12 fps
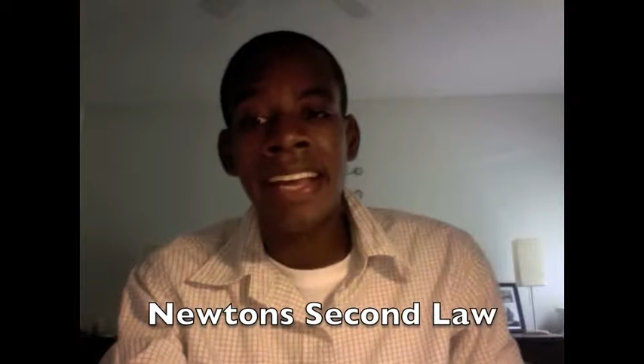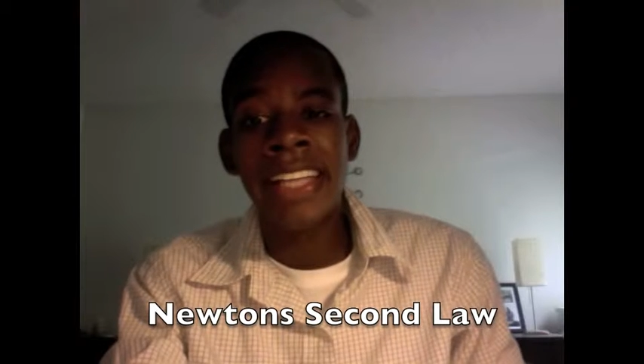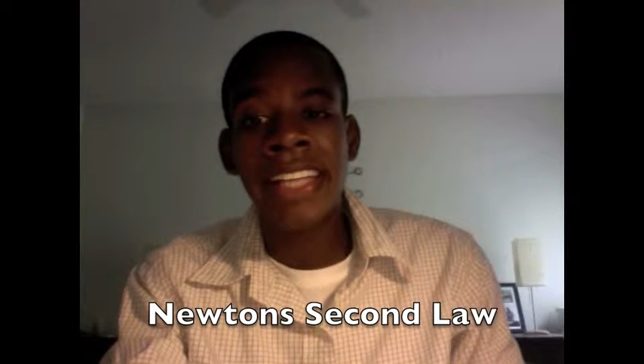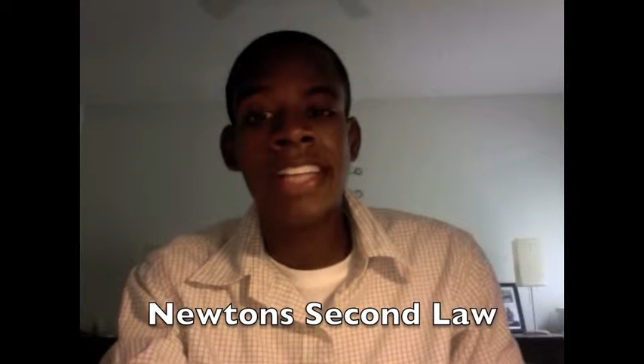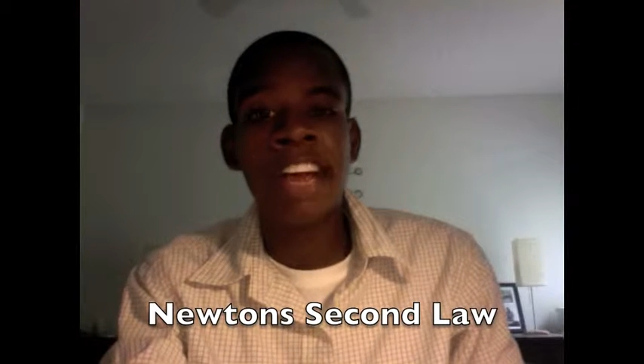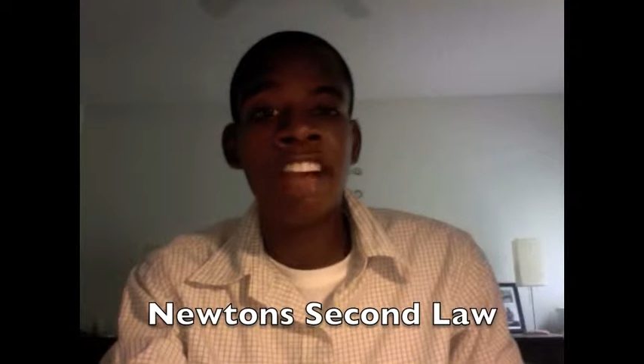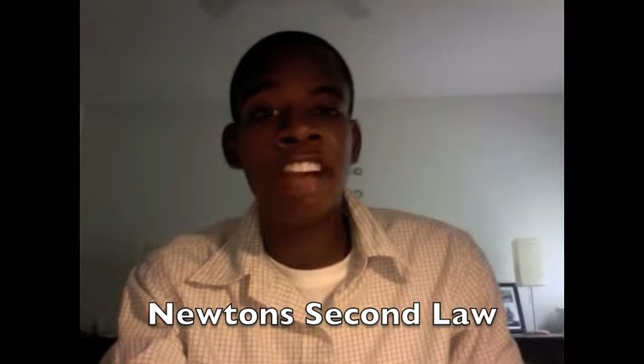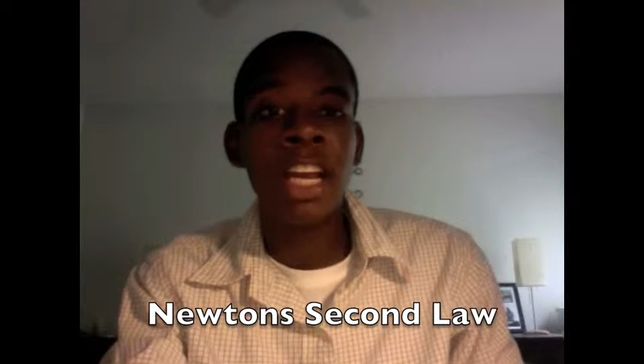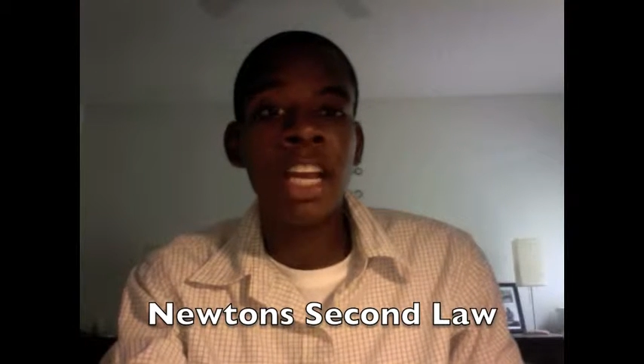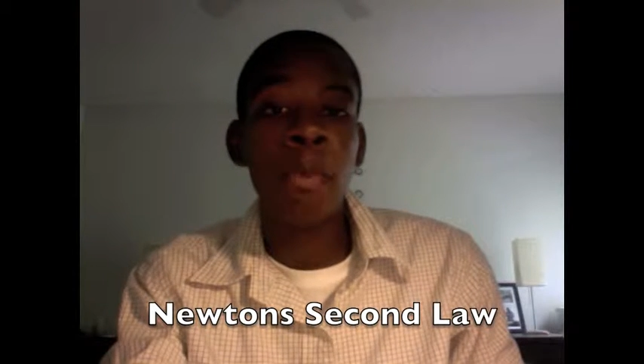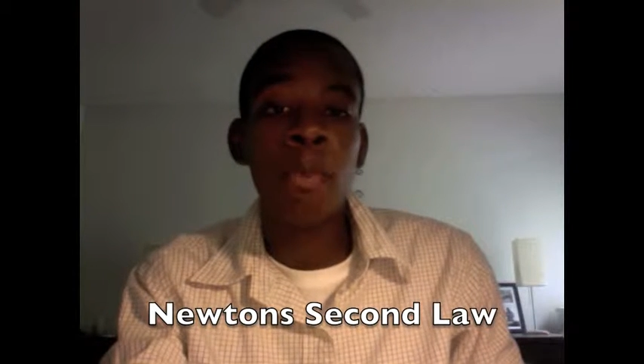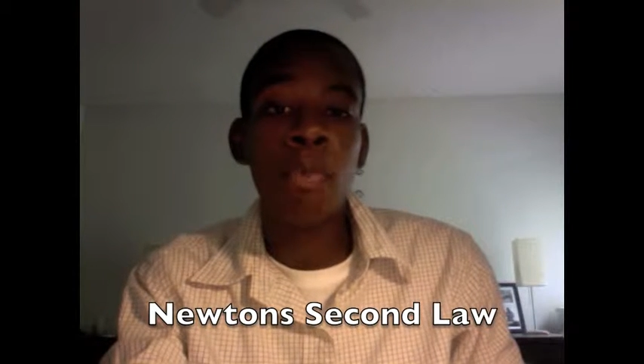is
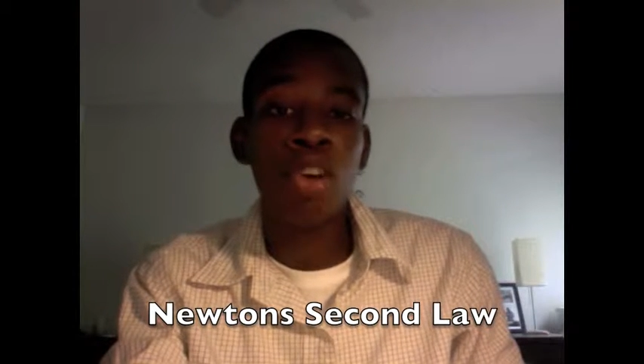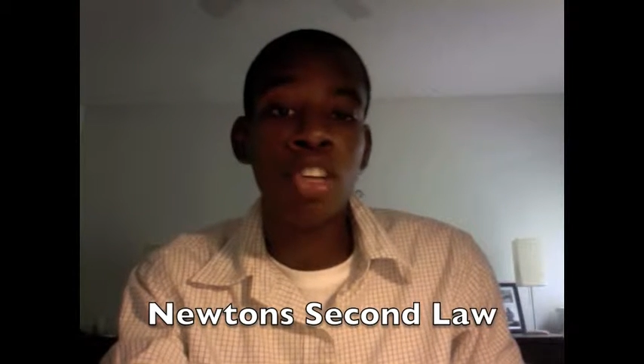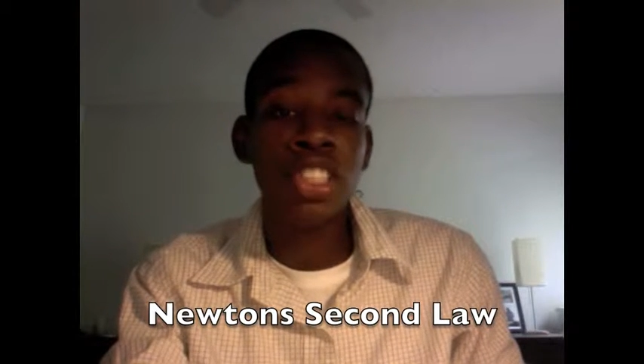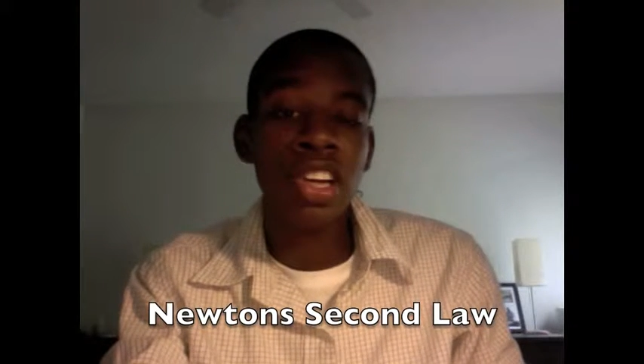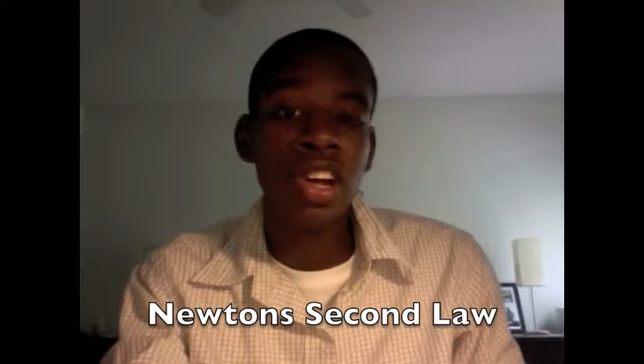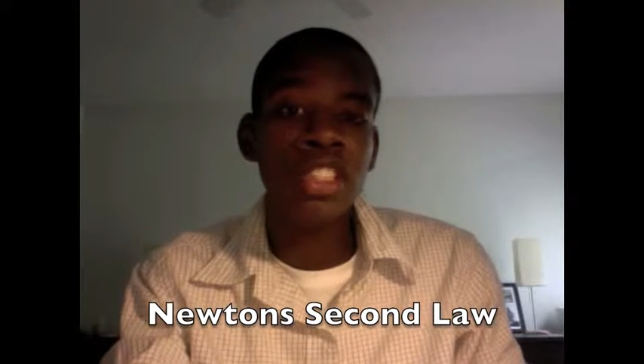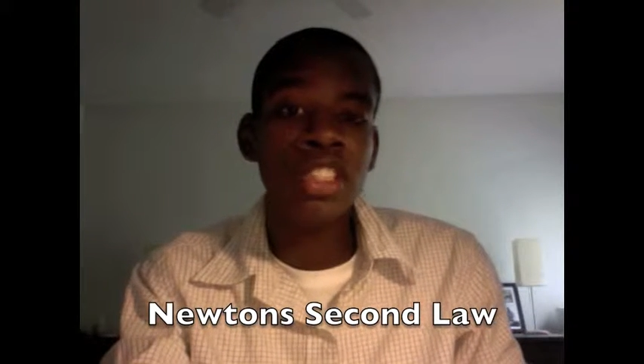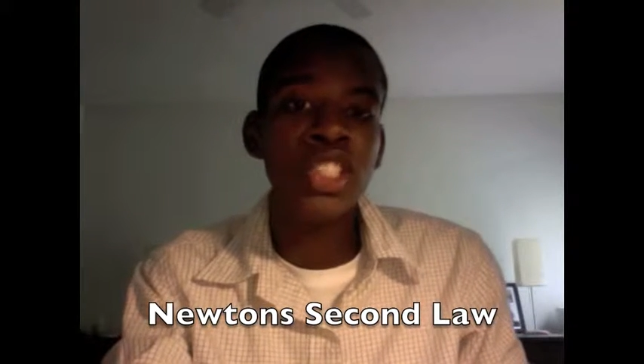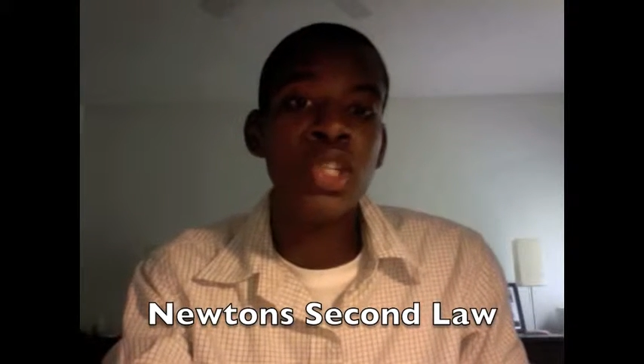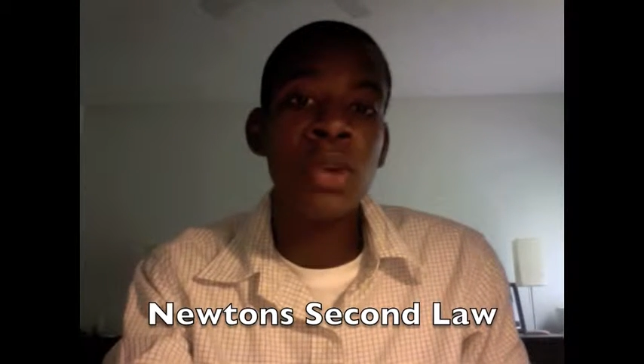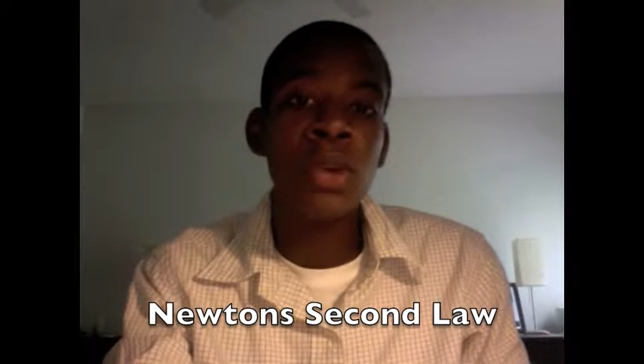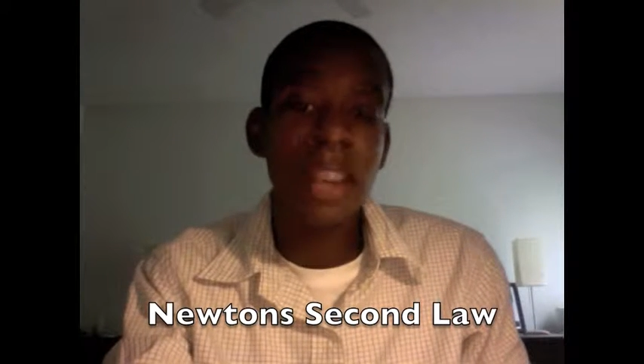directly proportional
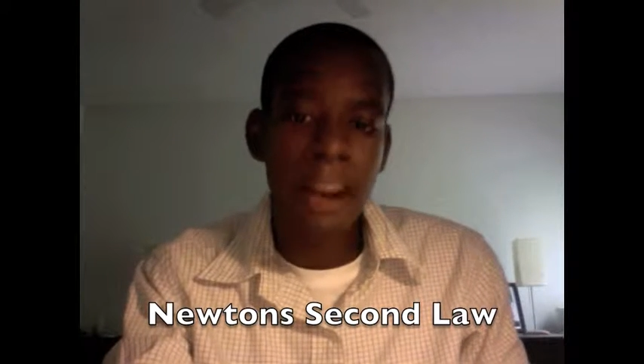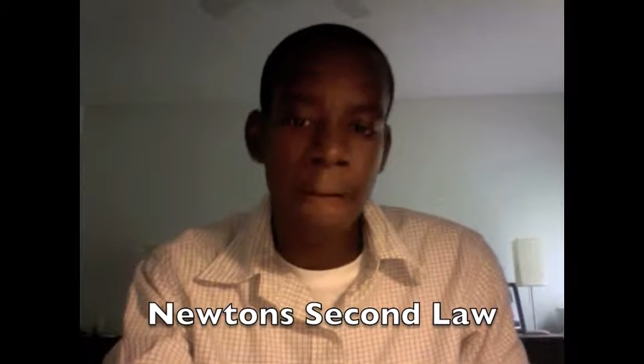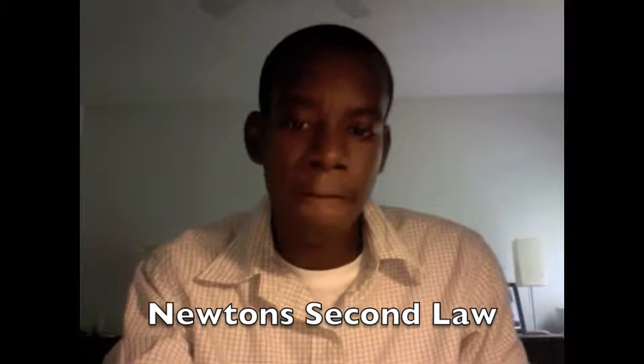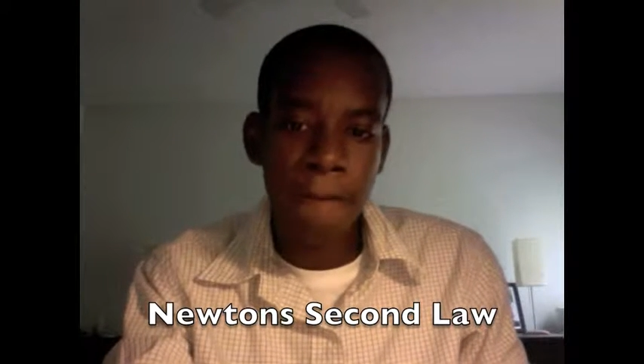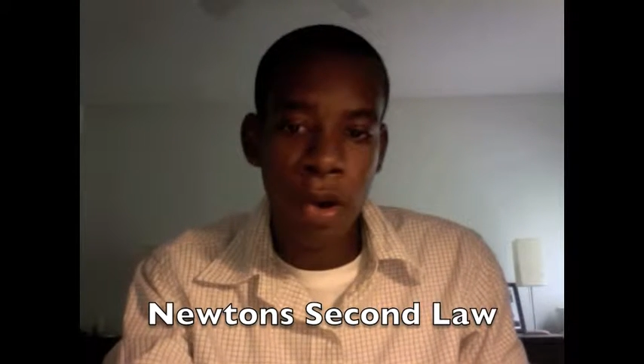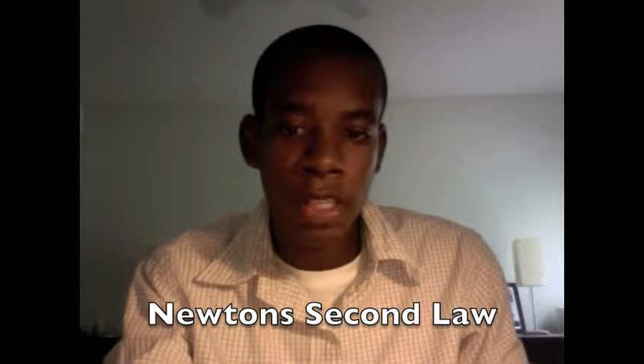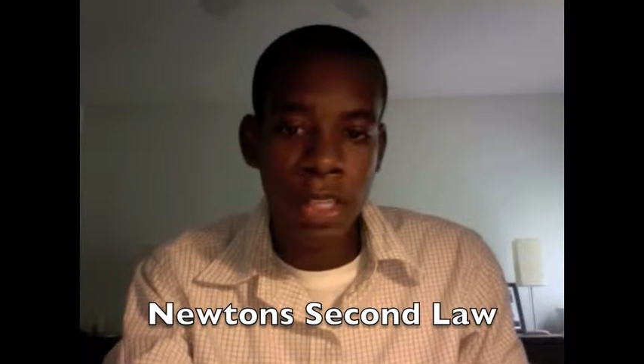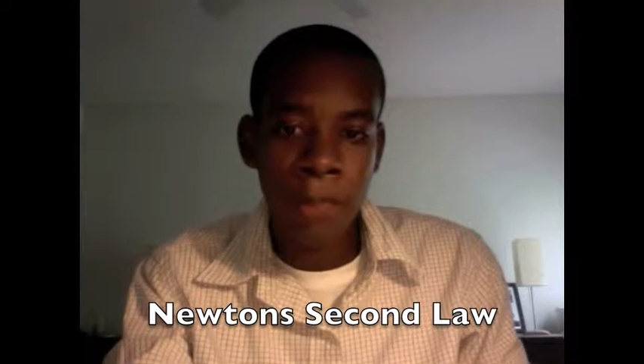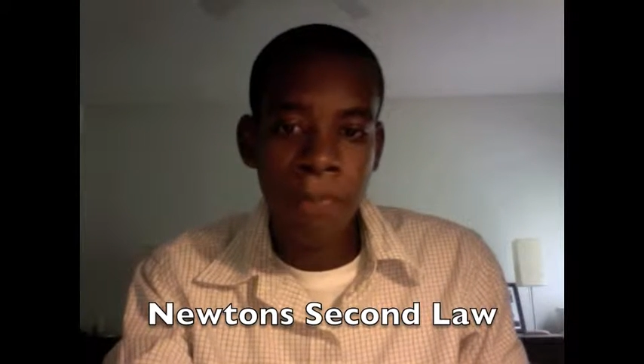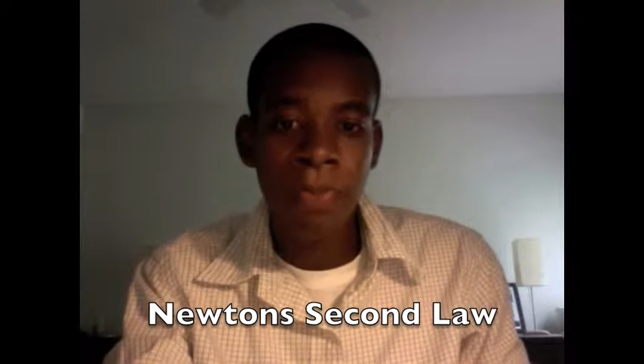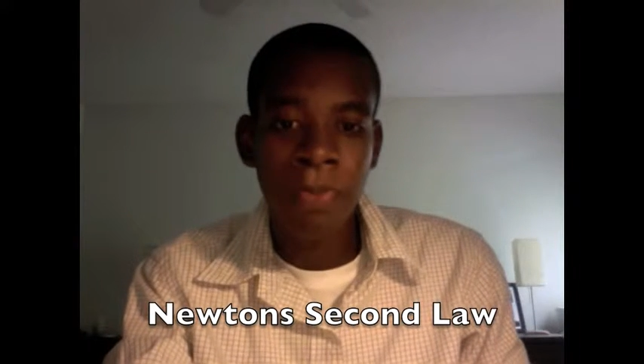to the net force,